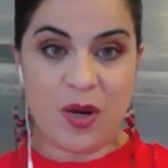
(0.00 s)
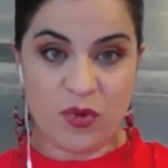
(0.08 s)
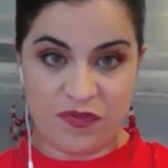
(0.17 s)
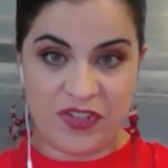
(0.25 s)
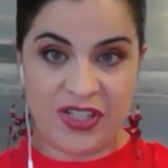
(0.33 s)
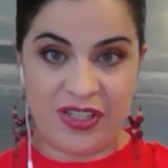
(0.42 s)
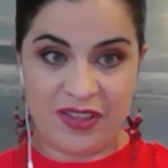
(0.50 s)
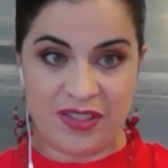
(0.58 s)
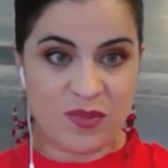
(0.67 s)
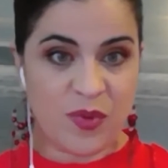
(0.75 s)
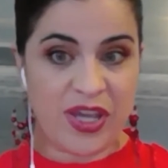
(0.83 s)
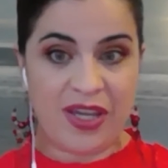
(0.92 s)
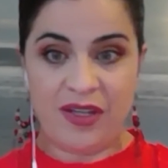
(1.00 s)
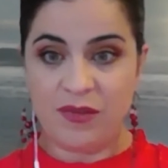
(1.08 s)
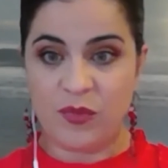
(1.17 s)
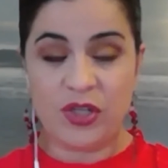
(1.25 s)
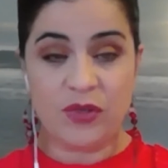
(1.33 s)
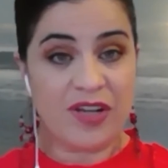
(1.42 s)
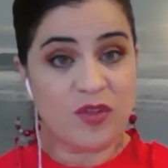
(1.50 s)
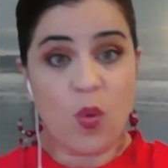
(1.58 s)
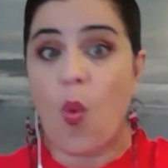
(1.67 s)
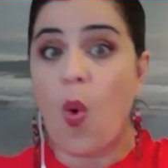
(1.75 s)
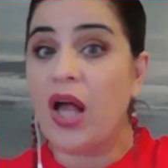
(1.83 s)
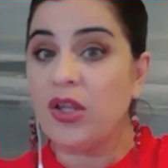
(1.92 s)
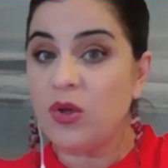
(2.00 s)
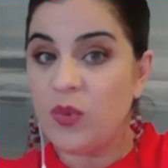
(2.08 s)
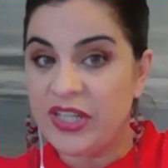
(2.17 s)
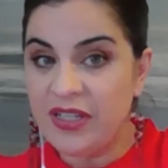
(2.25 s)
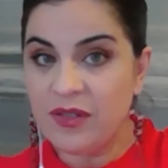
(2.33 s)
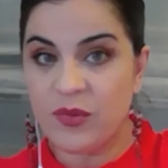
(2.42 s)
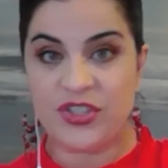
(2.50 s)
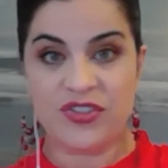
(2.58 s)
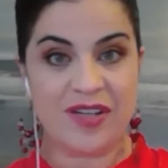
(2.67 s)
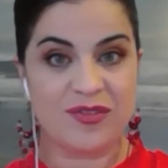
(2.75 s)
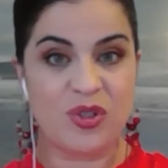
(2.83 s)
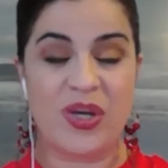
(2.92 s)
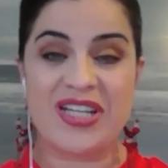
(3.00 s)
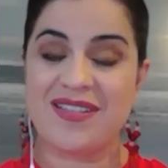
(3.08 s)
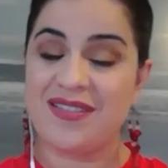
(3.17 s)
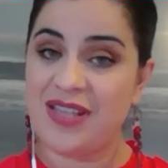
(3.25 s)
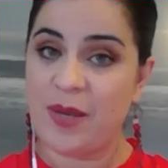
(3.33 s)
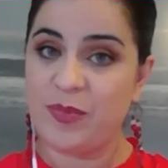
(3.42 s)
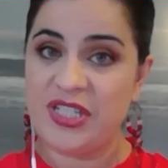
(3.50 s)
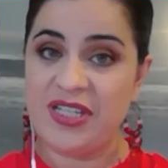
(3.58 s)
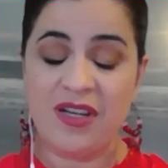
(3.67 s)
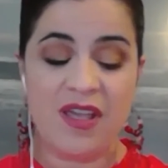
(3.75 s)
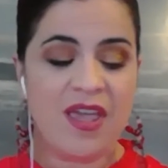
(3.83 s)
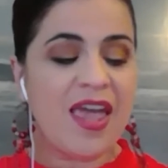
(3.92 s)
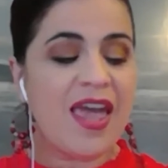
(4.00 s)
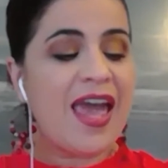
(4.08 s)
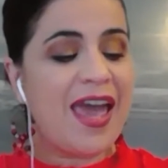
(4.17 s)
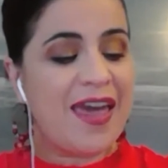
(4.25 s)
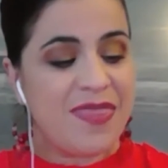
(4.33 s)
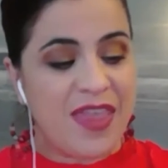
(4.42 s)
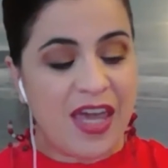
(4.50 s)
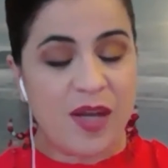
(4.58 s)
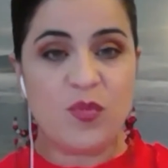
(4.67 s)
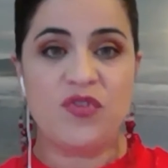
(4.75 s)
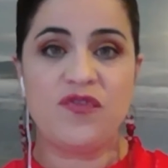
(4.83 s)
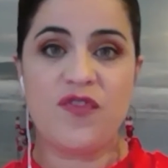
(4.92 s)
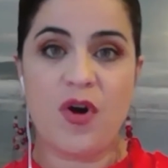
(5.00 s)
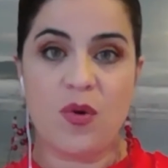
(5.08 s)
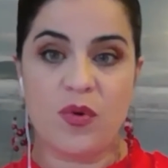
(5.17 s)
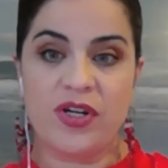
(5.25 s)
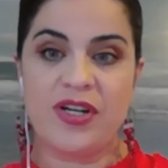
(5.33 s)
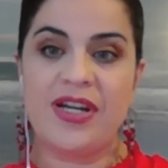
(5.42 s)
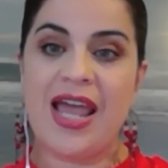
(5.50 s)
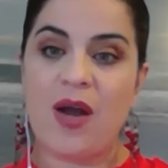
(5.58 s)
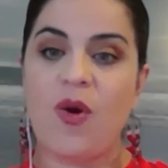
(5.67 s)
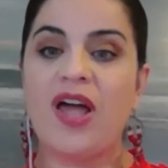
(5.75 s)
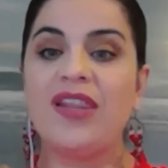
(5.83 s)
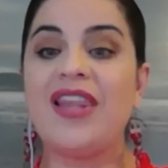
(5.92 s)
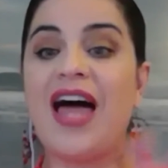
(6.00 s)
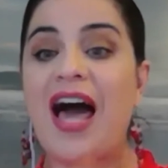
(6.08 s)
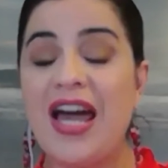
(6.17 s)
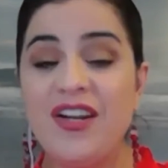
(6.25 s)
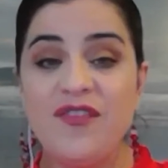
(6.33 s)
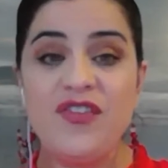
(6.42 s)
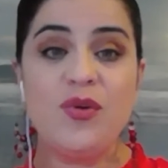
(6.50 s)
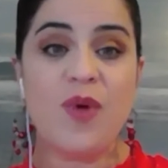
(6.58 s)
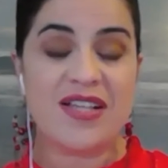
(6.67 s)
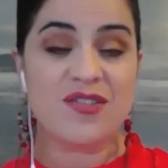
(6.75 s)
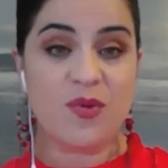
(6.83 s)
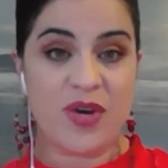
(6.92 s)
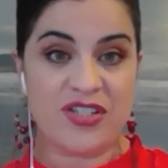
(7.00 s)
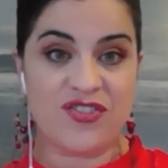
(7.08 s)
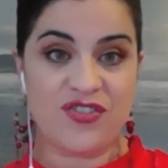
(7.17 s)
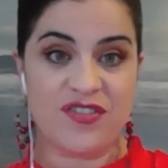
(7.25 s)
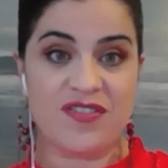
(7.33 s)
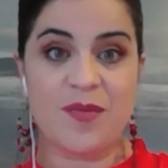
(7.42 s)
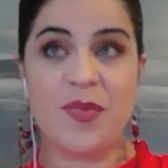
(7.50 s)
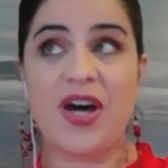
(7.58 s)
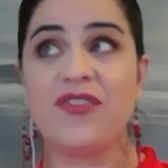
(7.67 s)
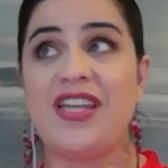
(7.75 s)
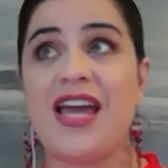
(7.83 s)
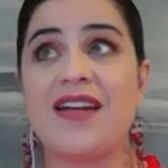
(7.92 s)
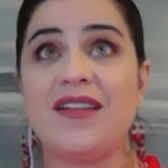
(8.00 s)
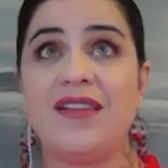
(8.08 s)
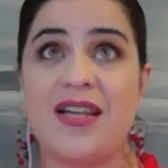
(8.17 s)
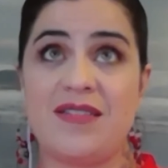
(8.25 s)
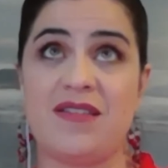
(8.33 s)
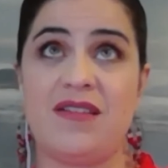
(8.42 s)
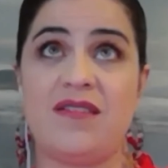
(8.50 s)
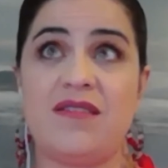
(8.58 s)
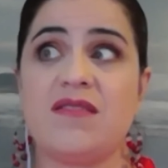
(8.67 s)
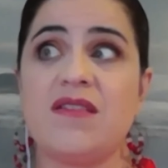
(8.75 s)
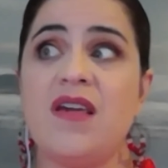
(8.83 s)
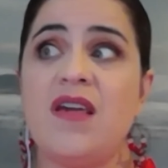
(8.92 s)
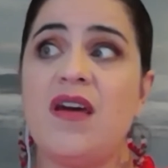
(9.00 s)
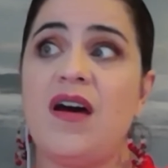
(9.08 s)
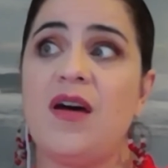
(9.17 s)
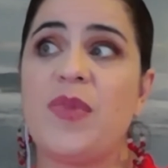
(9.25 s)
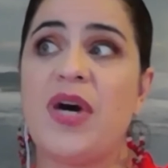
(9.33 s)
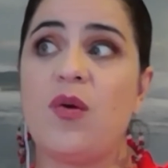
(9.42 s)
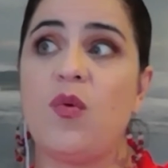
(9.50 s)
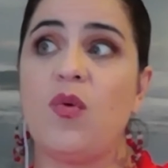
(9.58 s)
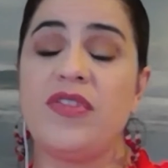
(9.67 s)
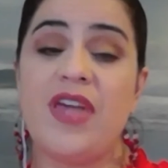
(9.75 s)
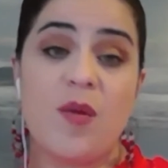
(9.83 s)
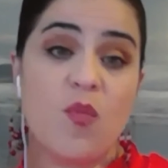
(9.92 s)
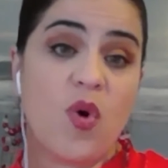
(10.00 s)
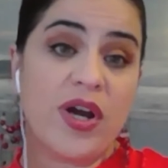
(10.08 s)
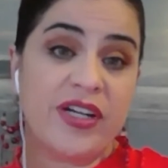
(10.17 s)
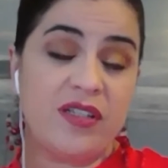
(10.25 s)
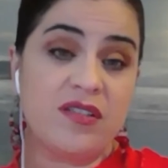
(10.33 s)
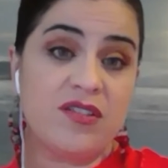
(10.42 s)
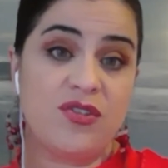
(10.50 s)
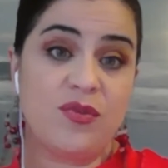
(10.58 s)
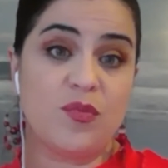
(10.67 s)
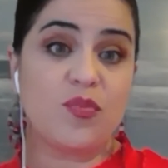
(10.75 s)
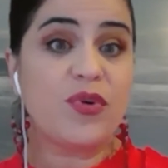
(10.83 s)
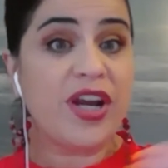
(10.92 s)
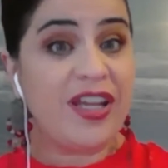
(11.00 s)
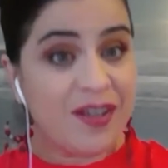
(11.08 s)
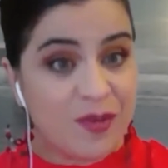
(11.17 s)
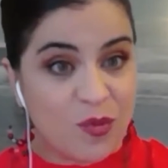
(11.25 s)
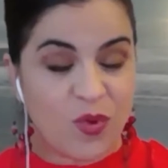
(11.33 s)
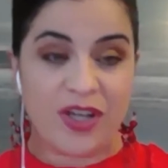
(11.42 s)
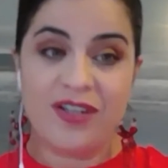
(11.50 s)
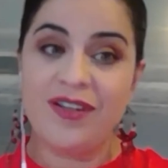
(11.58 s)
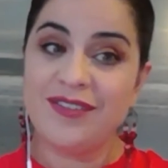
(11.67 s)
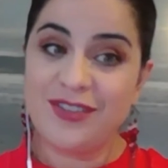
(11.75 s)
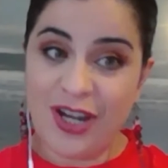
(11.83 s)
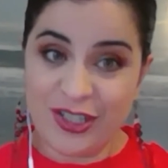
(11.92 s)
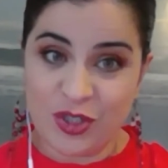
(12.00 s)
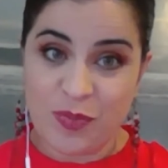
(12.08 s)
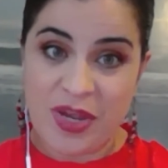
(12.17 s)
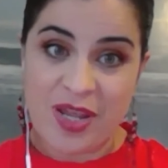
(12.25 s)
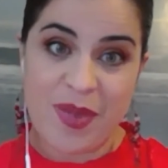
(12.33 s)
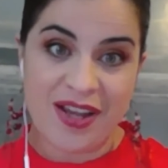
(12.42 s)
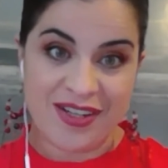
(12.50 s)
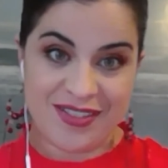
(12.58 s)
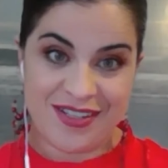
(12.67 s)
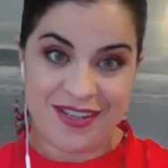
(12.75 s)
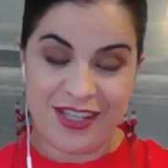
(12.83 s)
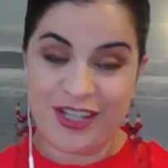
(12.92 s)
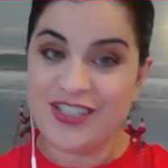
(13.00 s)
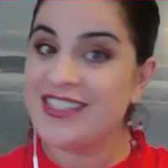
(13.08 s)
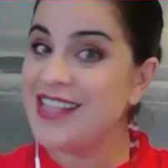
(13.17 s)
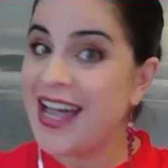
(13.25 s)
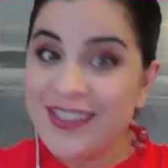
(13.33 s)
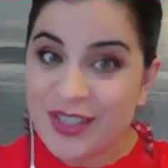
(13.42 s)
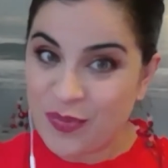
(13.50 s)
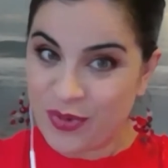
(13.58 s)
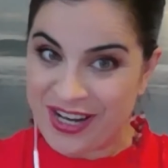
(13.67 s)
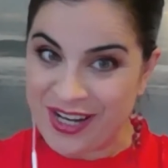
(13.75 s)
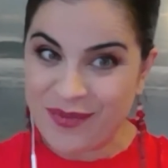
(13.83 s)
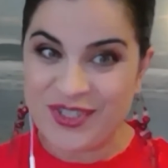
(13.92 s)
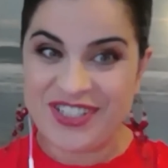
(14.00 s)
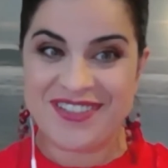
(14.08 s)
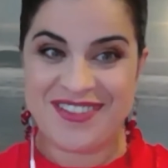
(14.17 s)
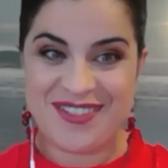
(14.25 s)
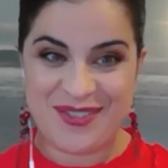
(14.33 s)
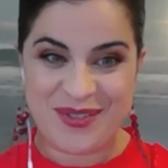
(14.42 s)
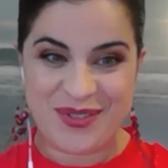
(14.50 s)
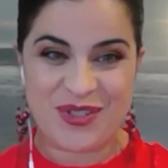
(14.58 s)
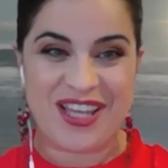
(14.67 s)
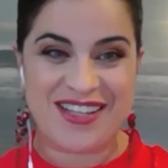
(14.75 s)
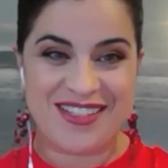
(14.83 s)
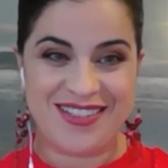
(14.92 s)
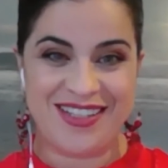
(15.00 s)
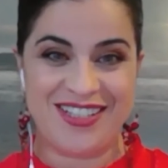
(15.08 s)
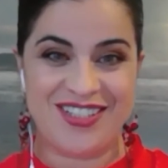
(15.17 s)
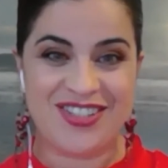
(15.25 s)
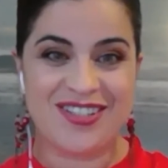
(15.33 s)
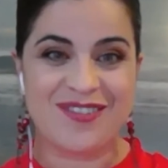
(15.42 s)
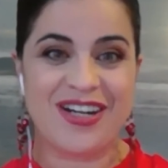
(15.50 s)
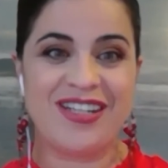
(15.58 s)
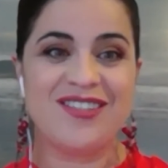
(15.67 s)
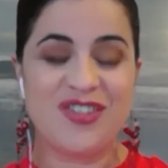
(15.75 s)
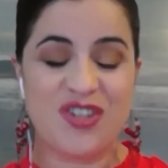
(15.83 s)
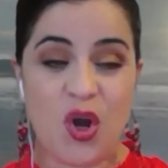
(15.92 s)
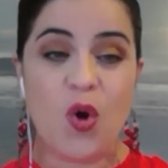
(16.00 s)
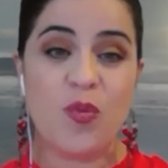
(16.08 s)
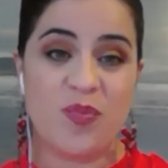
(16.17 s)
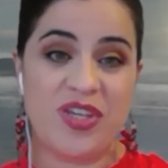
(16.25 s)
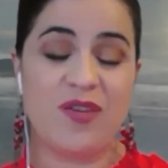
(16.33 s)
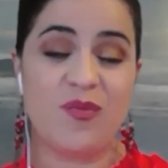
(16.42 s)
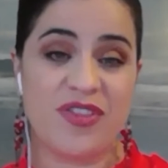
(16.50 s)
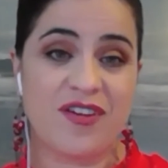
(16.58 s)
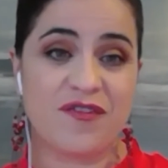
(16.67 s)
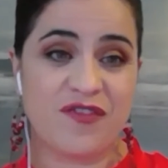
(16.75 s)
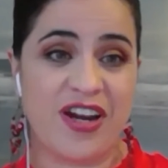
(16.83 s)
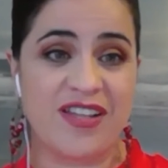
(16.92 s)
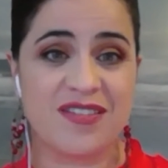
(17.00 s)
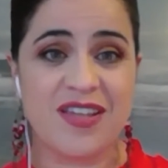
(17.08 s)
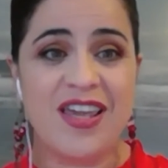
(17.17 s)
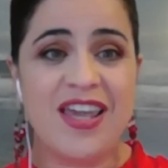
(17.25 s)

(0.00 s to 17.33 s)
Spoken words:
we're feeling this way. We don't have to wallow in it. We just have to accept it and then move forward. Now, a lot of you ask questions about the adolescents, about them wanting to break what Dr. Maybank is telling us not to break, which is the social isolation, right? To go be with their friends.